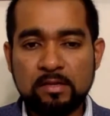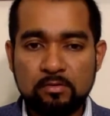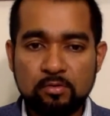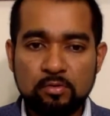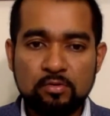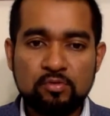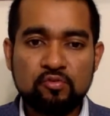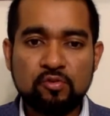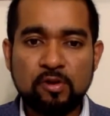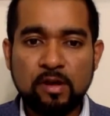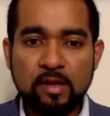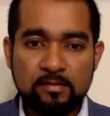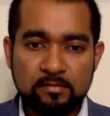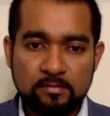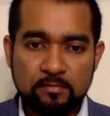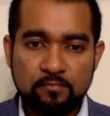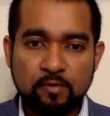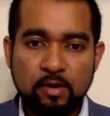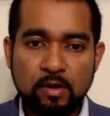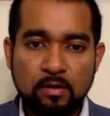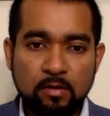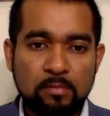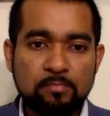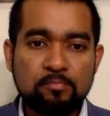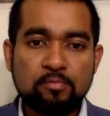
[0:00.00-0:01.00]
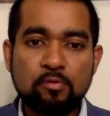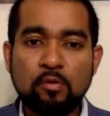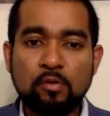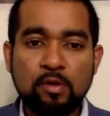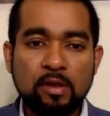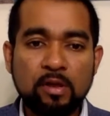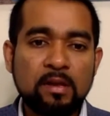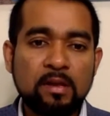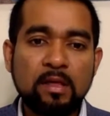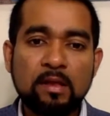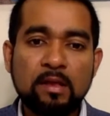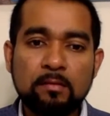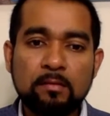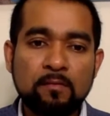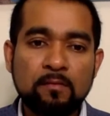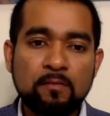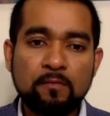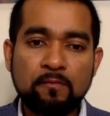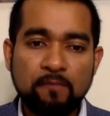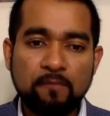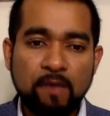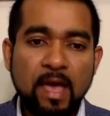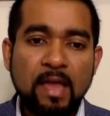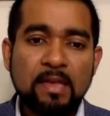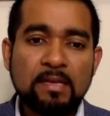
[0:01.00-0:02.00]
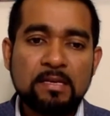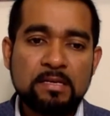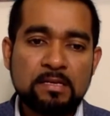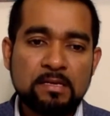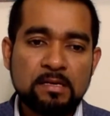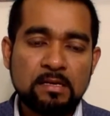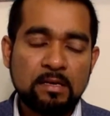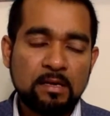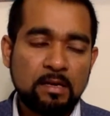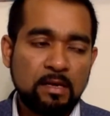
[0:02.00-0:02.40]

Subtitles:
that we trust for our protein and fat,